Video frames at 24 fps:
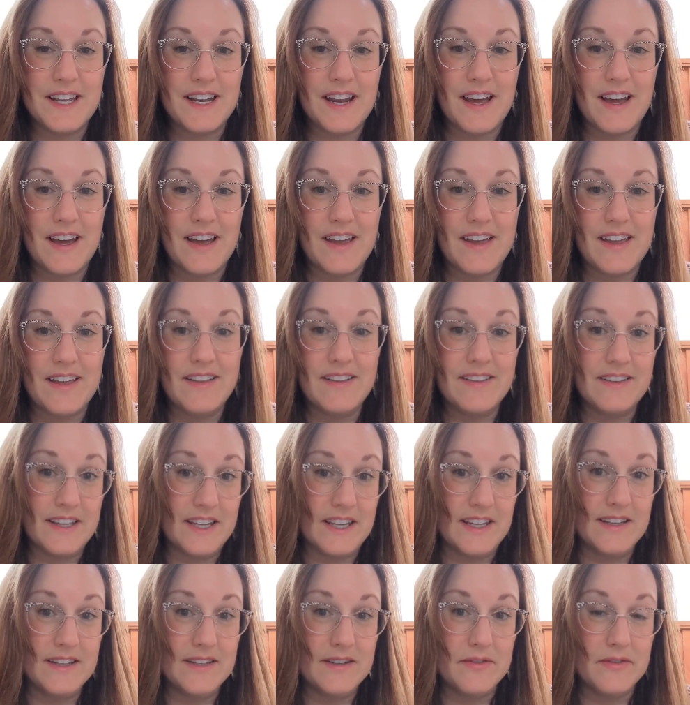that I
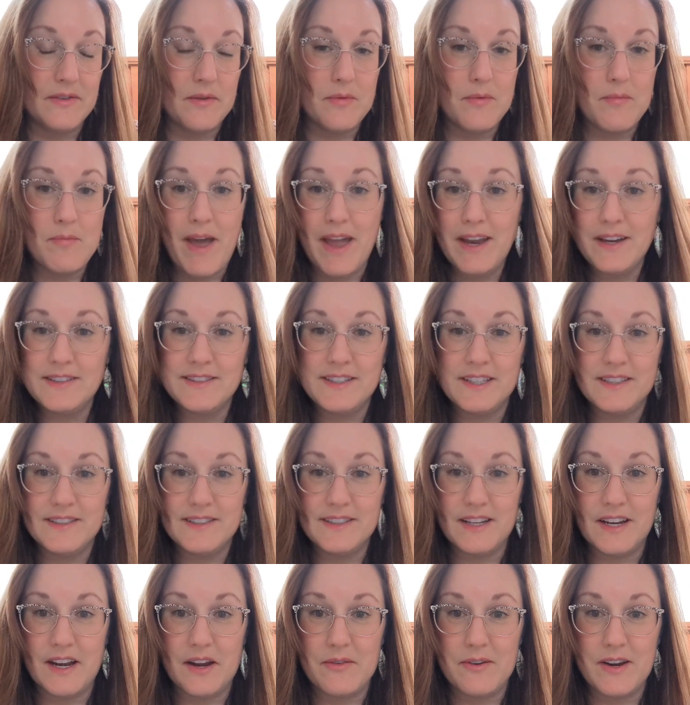gleaned from the
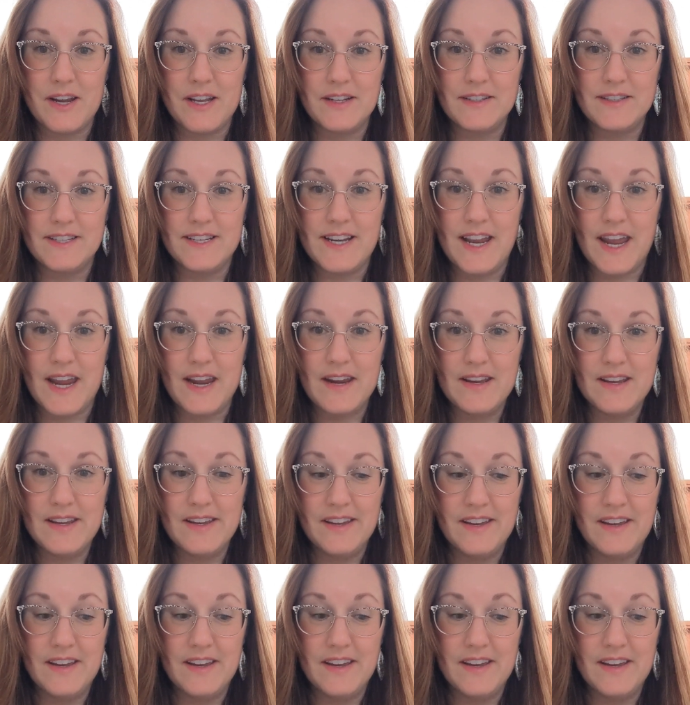magazines that I read today.